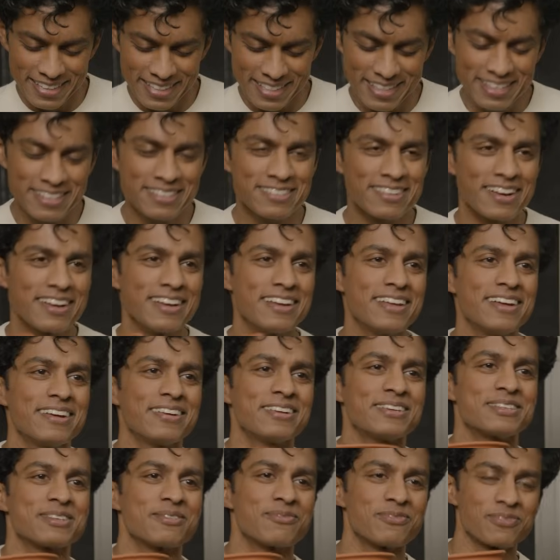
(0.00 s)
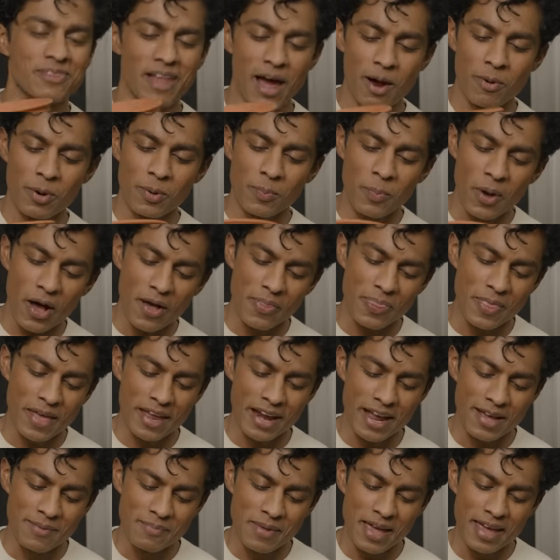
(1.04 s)
This right here is a flower pot
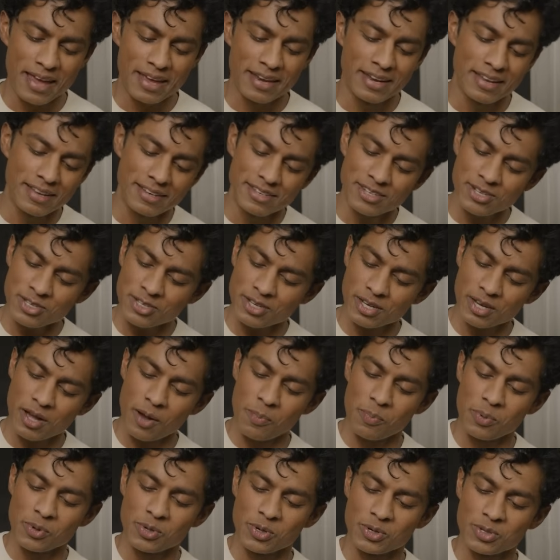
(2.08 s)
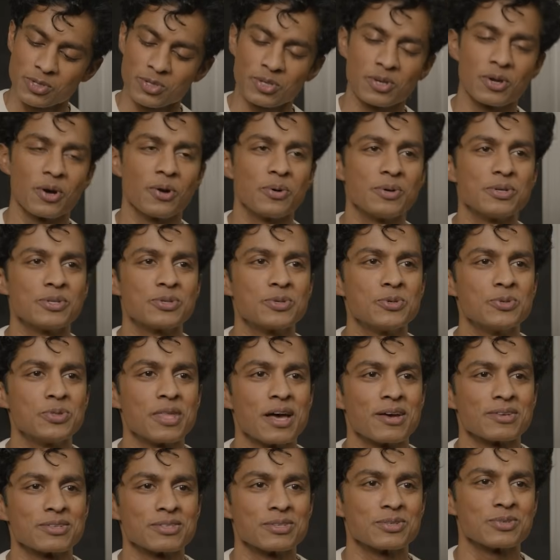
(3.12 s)
that I made just a couple years ago in
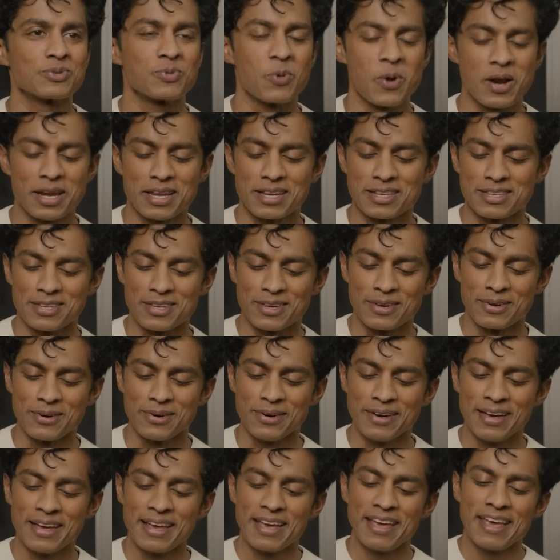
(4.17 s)
2022.